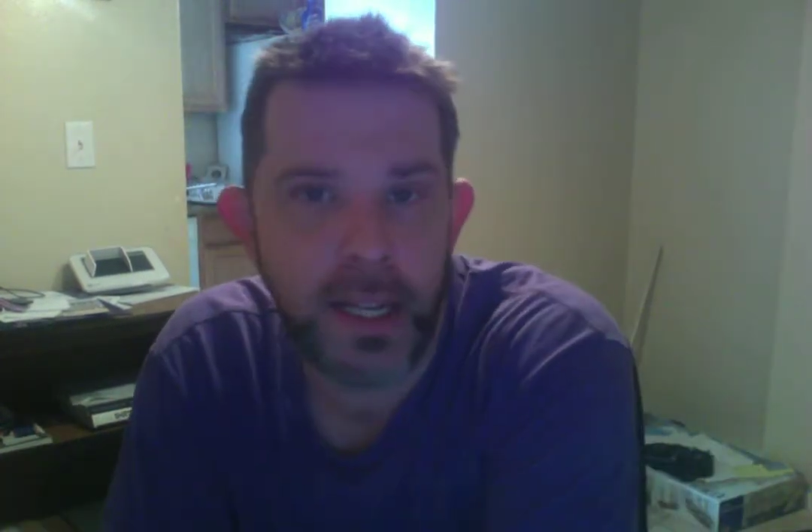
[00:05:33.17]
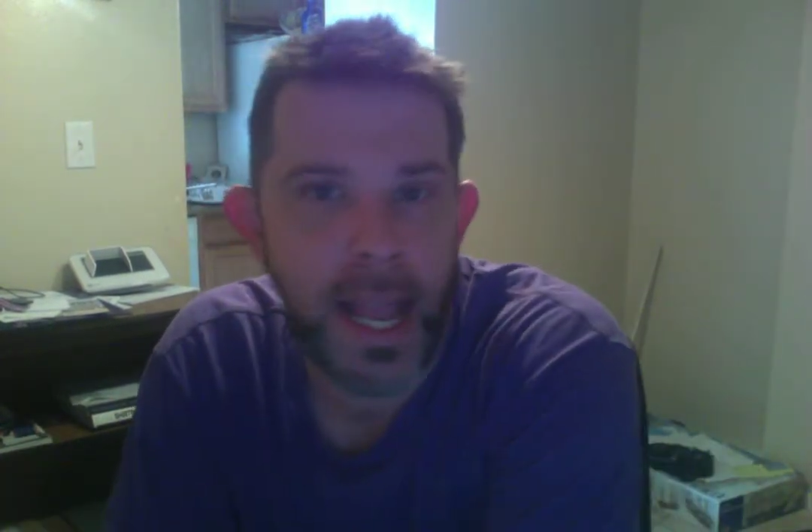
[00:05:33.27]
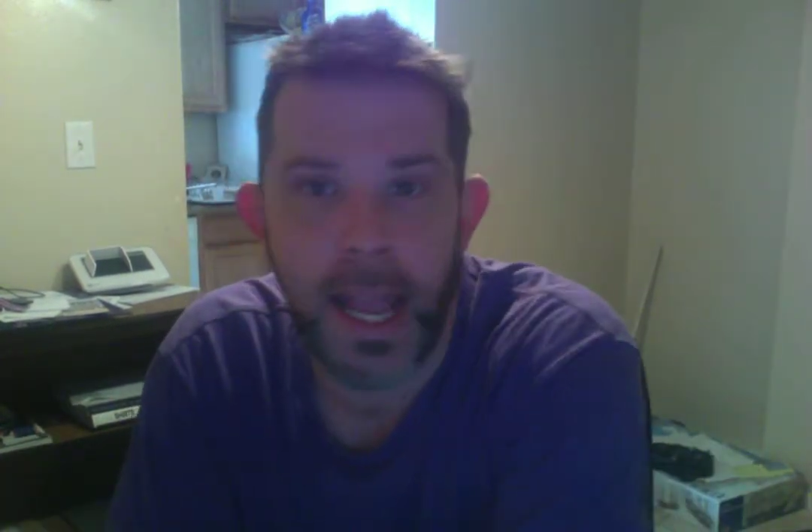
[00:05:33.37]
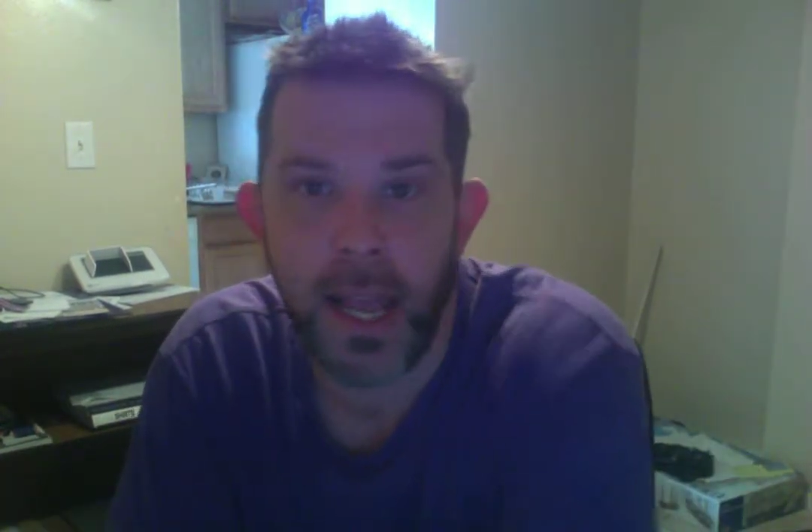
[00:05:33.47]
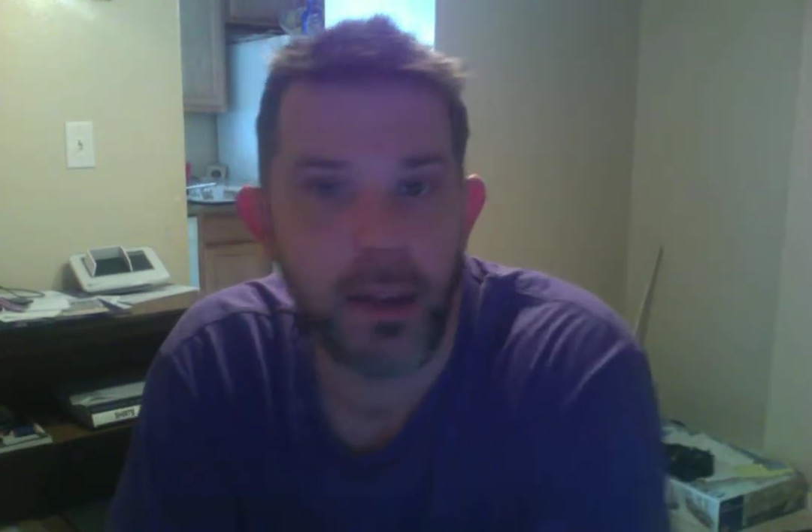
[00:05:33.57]

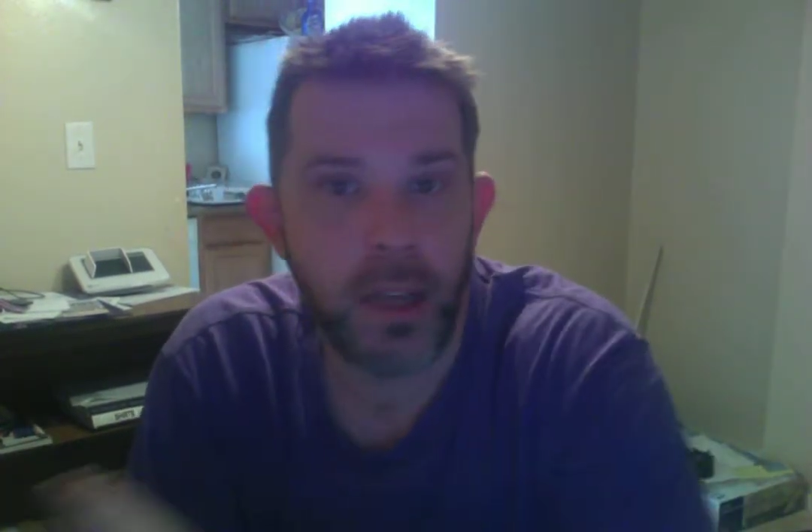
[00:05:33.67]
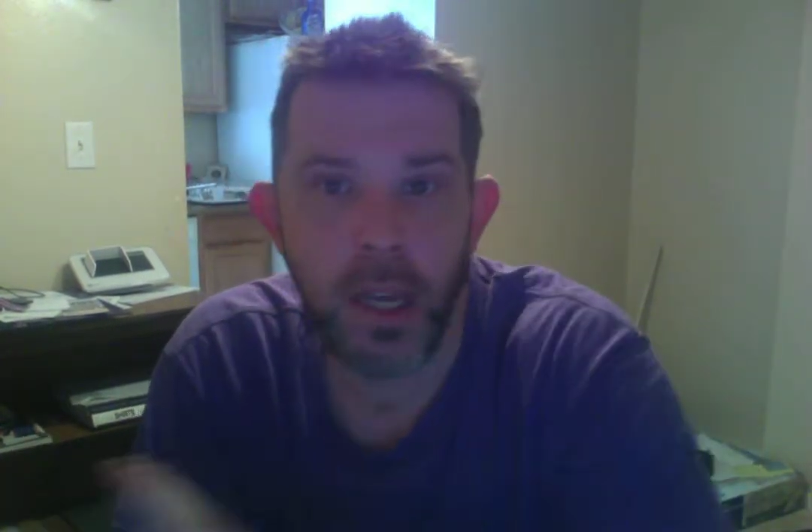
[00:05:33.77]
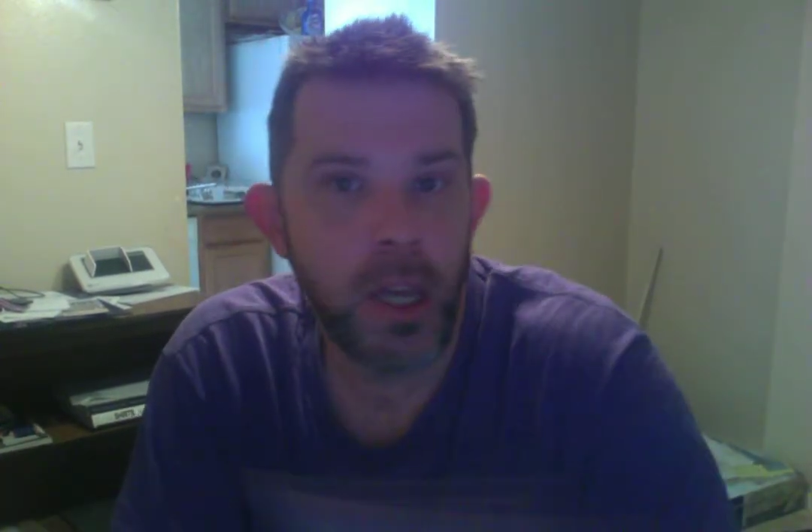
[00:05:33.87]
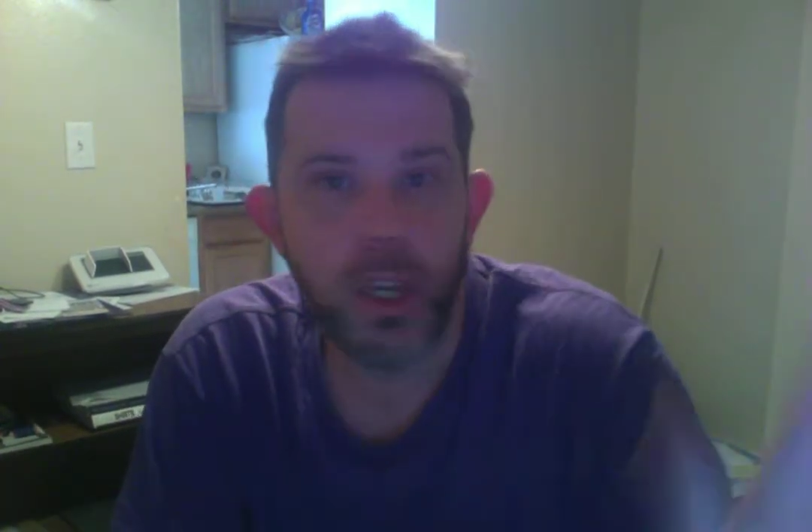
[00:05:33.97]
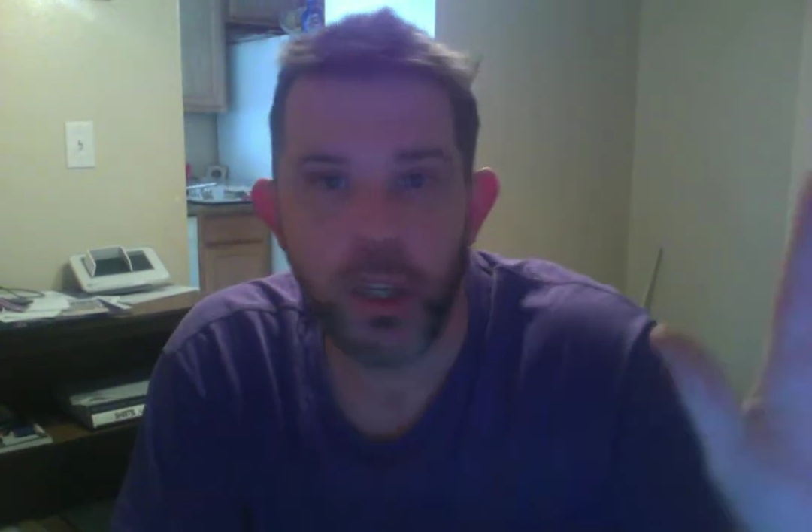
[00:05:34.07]
and
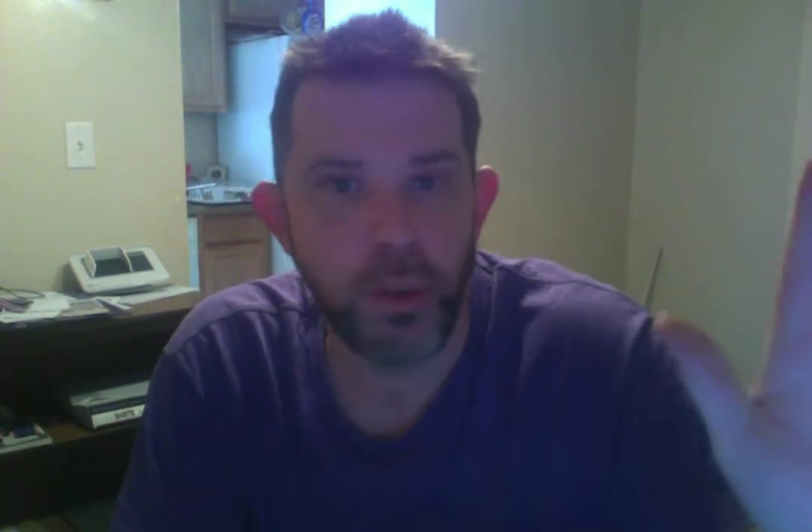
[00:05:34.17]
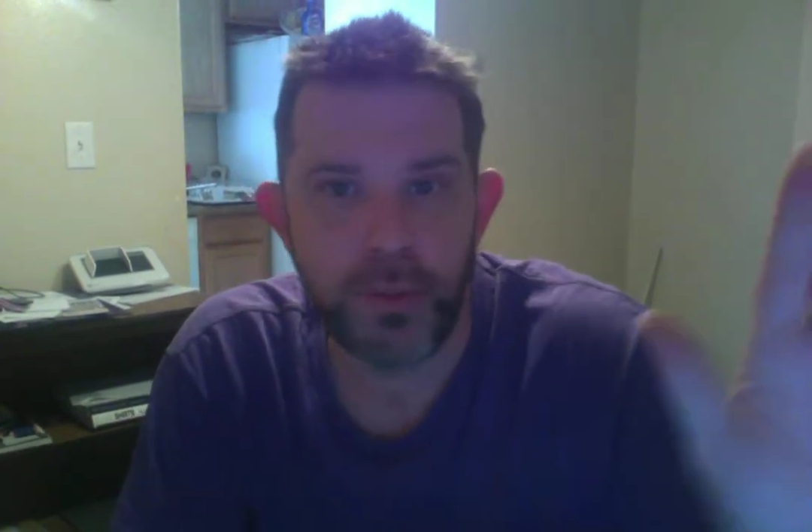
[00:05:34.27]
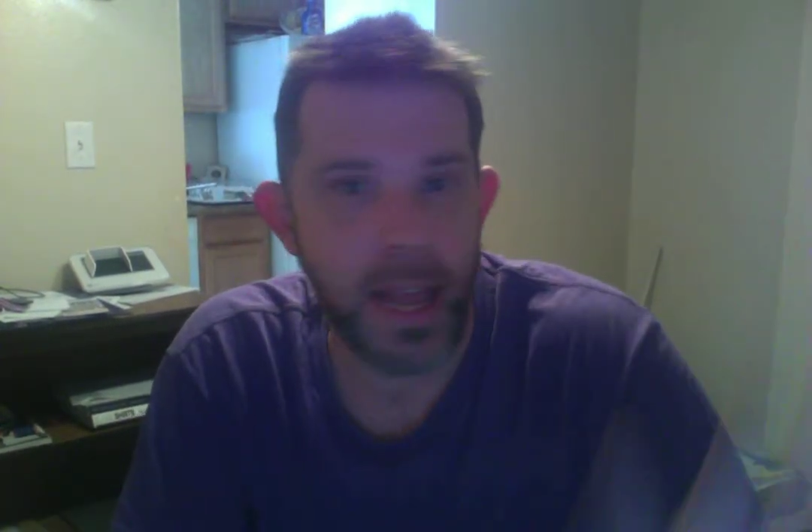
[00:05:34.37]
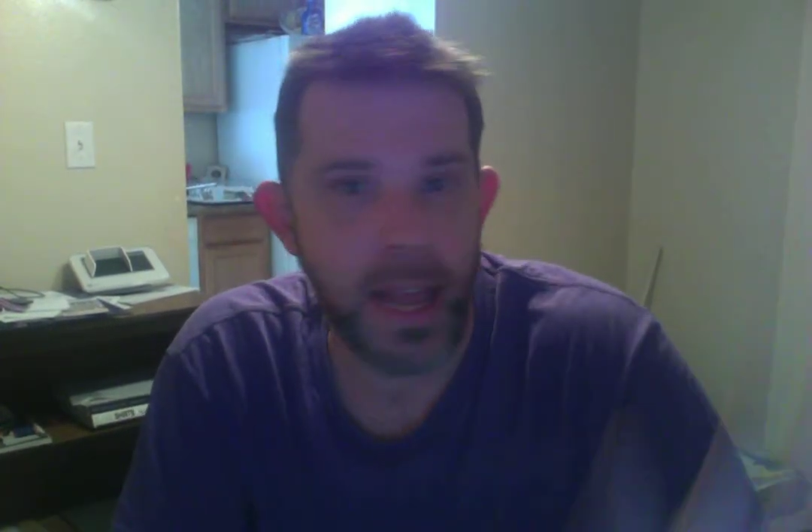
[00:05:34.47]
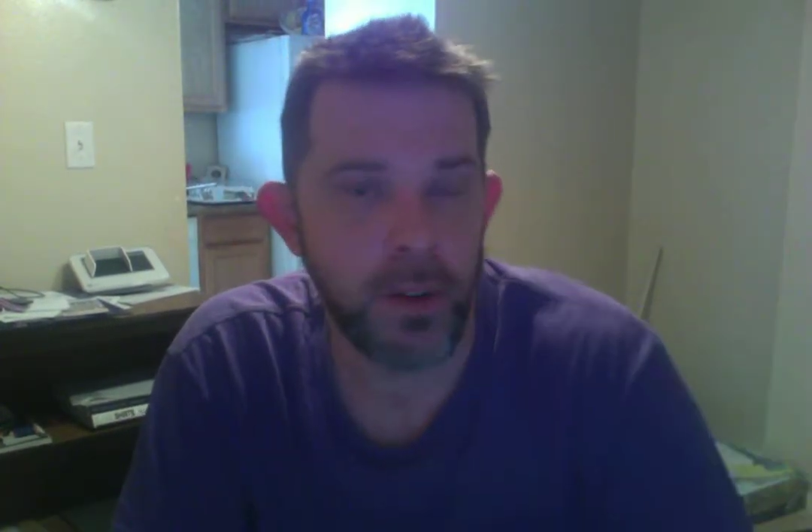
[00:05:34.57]
you'll
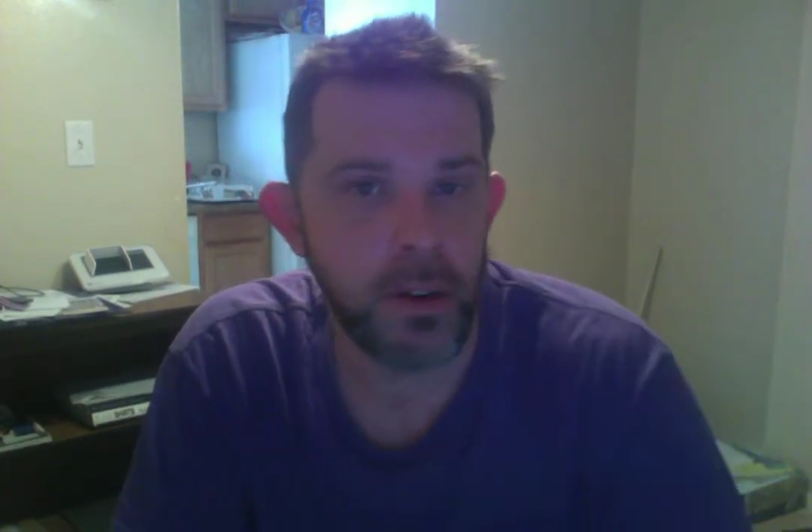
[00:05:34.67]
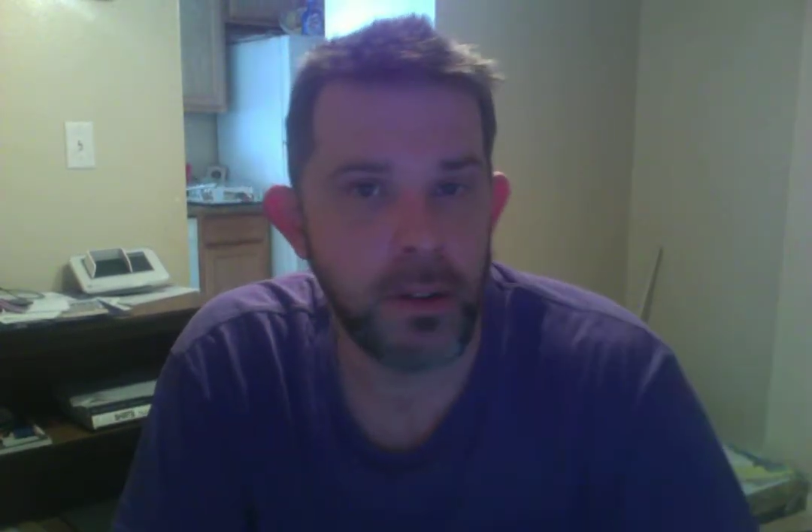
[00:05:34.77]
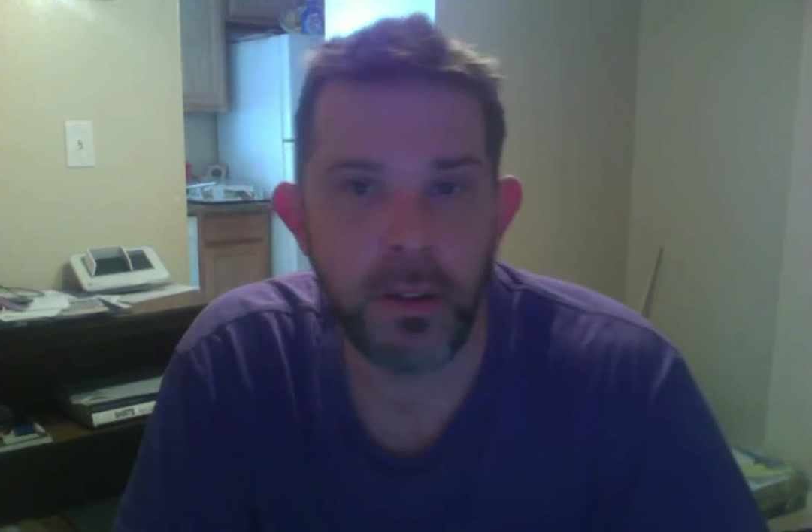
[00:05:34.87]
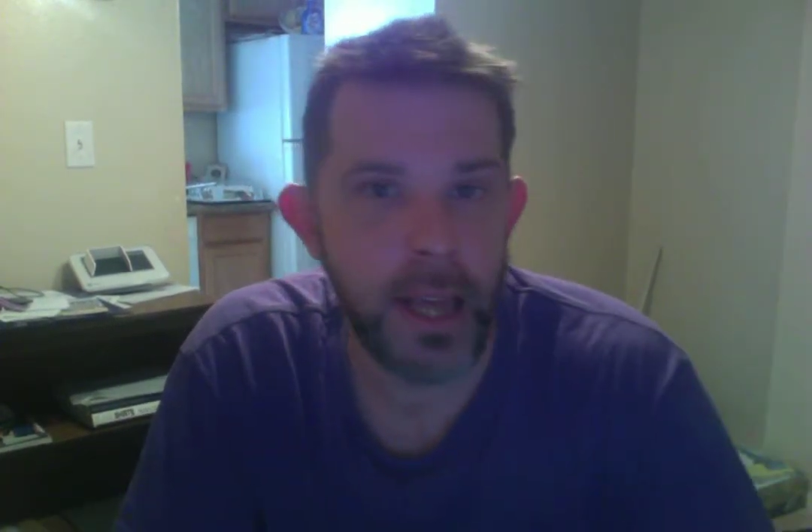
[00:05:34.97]
never,